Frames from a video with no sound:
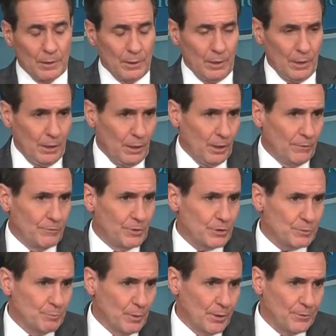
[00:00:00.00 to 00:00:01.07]
of
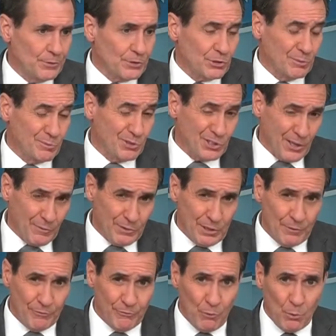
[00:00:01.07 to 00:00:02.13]
this month, some
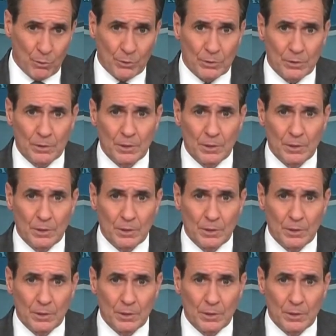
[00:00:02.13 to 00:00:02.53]
74